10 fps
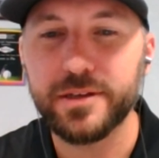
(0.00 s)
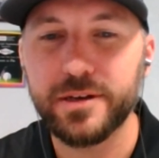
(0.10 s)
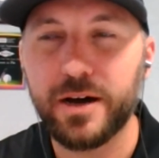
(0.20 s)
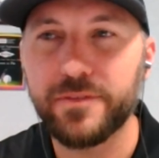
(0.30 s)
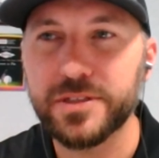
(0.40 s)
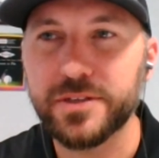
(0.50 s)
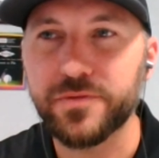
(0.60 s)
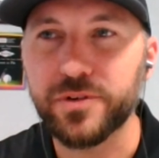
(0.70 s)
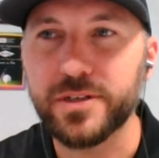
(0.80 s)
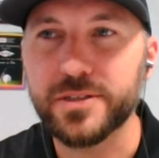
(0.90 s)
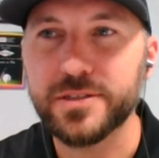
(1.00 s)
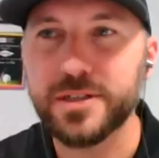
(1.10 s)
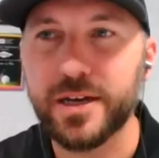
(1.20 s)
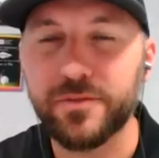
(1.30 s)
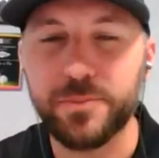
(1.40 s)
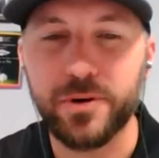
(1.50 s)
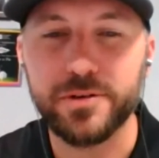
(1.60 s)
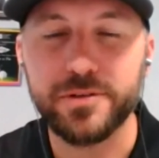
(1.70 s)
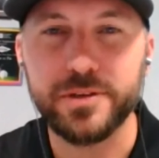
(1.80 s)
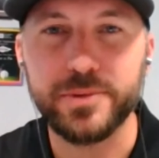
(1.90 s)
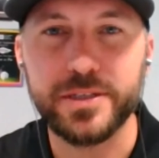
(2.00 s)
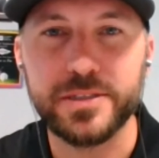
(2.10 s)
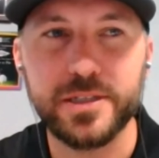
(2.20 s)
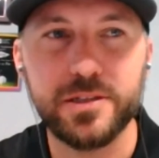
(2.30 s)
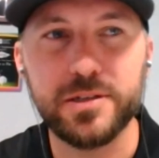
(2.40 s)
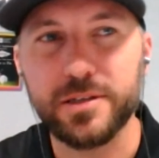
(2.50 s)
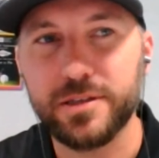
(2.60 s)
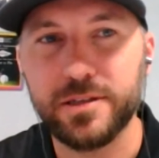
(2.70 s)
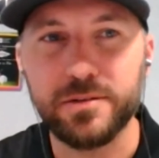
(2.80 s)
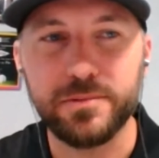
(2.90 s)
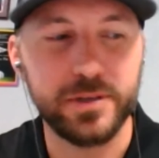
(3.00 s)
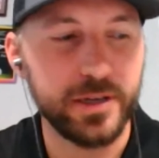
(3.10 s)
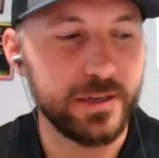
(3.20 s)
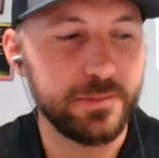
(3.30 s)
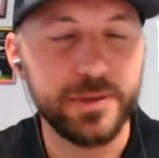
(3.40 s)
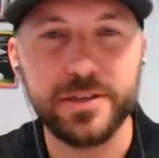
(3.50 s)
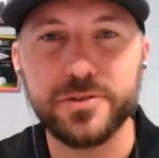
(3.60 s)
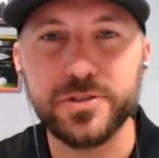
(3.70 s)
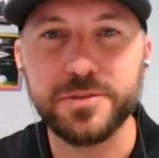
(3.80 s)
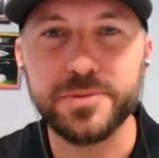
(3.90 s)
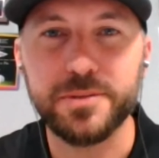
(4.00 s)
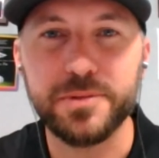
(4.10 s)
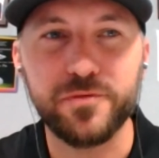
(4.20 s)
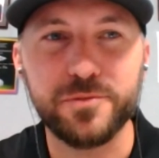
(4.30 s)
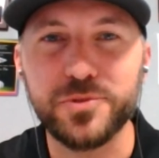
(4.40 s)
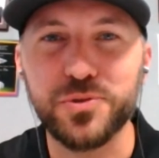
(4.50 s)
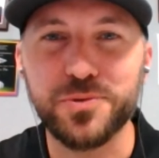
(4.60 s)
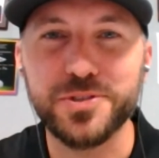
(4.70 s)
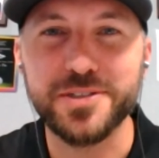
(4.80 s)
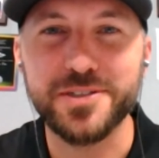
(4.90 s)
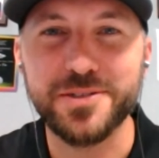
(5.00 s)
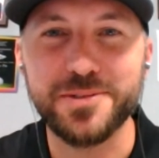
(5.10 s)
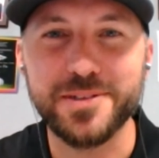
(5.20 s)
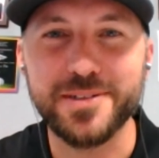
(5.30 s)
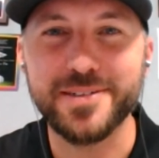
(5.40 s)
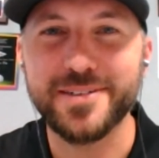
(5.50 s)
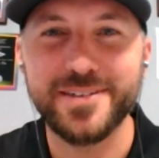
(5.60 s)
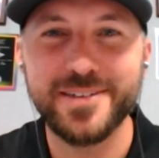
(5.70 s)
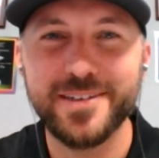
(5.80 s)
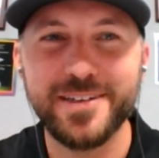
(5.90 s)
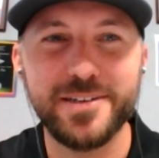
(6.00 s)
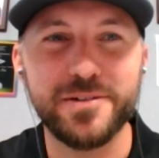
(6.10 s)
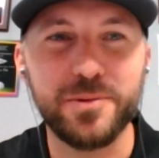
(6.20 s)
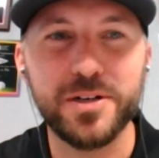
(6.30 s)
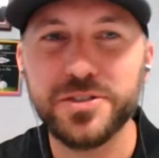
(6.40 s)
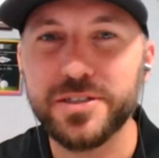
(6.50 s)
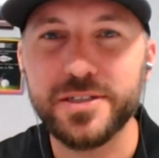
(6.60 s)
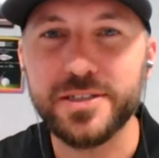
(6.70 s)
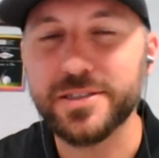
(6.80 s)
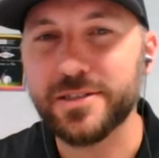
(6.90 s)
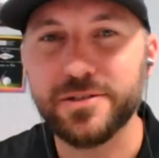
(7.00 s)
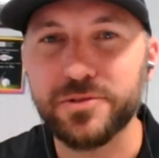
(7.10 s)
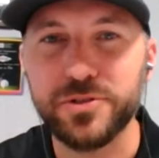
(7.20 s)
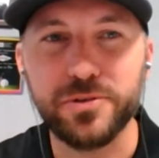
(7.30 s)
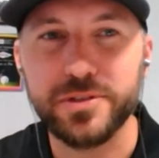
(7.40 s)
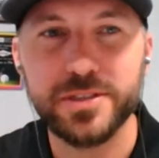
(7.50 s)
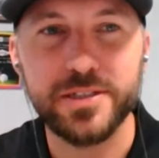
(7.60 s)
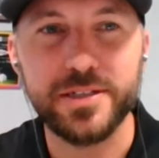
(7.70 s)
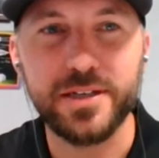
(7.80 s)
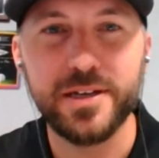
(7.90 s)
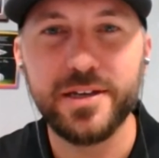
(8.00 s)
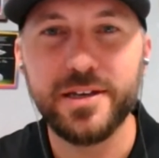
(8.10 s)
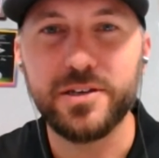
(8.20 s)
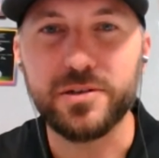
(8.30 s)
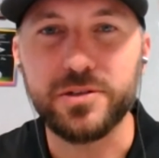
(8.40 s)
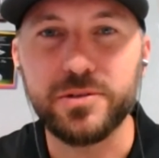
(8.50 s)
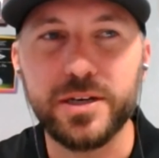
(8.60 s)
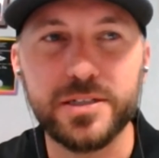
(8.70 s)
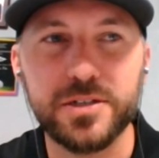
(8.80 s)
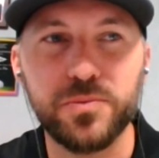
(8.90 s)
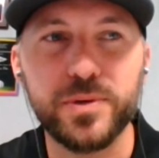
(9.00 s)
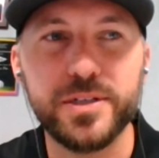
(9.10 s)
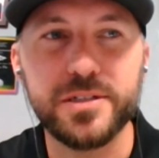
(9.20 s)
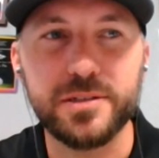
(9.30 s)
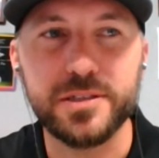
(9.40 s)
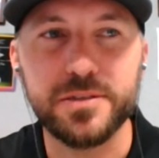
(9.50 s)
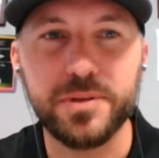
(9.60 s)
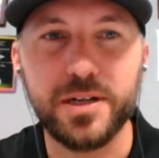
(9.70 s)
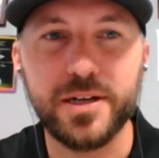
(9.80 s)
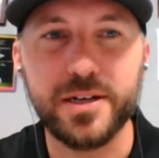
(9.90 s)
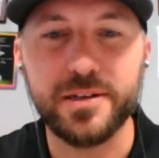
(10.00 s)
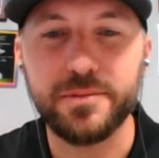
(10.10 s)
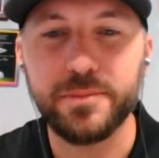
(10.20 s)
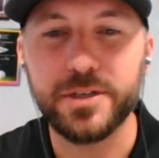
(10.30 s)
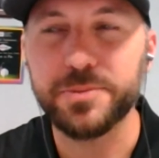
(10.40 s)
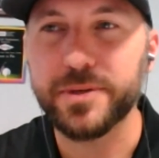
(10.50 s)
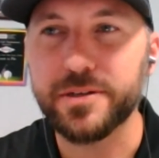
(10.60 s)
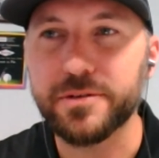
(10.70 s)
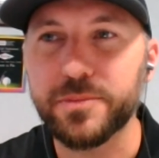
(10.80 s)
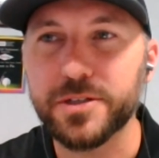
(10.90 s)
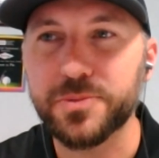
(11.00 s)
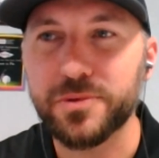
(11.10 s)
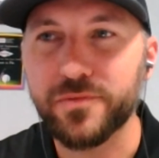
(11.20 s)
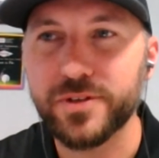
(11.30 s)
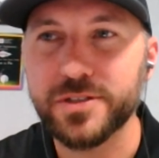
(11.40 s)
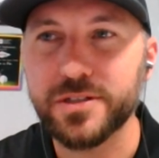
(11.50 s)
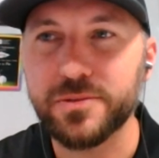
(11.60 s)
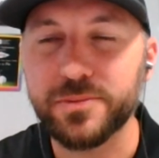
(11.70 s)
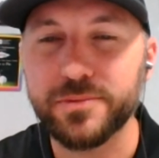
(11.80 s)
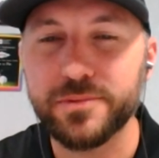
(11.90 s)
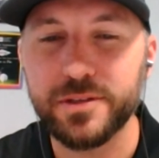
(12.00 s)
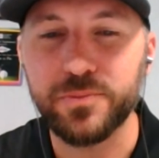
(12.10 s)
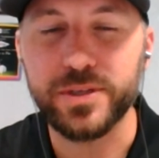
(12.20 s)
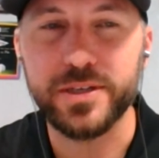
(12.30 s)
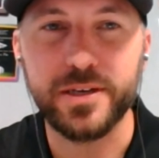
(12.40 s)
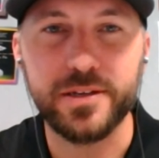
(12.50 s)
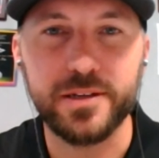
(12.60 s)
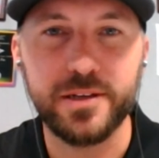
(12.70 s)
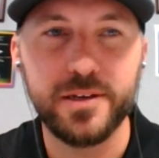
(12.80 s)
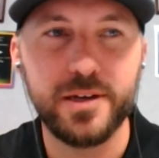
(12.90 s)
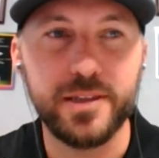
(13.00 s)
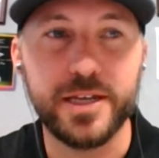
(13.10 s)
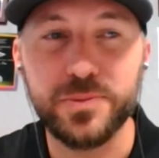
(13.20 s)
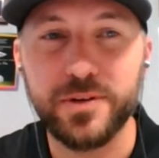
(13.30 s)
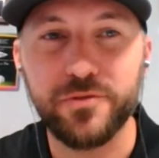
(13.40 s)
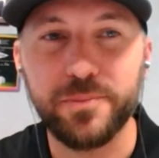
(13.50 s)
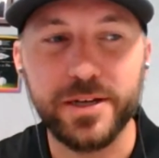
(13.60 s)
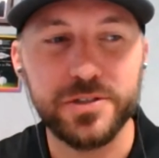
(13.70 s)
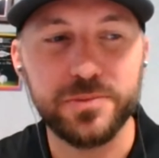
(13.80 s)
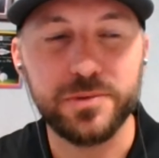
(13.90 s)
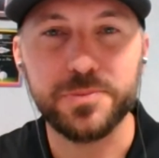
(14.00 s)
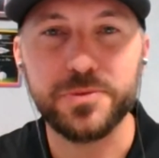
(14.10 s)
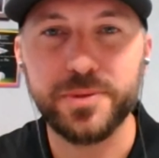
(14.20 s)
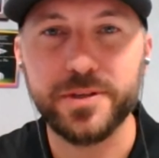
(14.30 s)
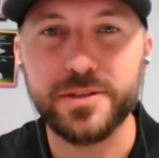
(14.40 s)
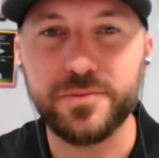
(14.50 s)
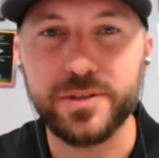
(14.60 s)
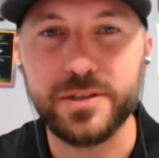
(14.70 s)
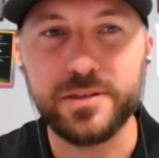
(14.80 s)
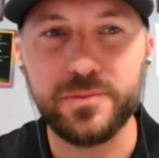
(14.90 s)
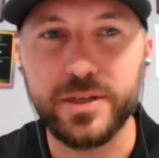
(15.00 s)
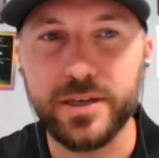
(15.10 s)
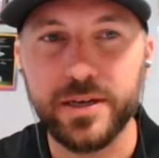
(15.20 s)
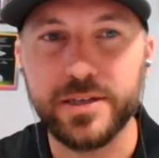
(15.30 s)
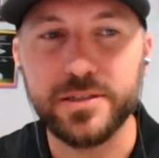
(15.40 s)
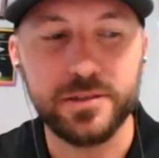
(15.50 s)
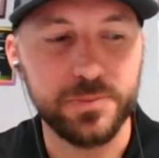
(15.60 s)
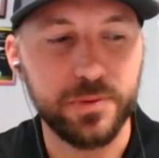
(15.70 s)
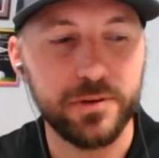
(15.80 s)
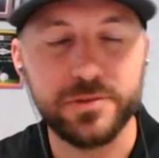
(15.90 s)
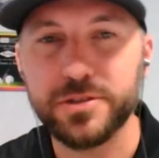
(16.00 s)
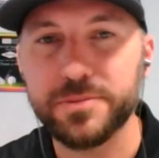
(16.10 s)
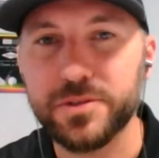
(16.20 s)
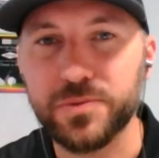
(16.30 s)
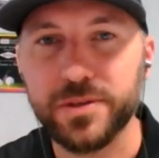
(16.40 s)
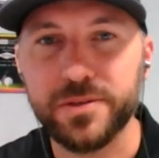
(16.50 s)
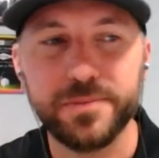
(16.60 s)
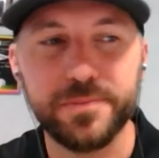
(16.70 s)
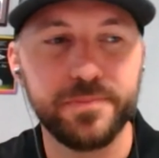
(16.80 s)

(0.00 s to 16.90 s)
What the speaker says: Obviously for us to have a partner that we can say, look, we're not going to make you ship something from Georgia to, Washington, D.C. or New York City. Yeah. You guys can regionally supply much better and much more efficiently than we can. And that's why from Masterwall's perspective, we engage in these partnerships as well.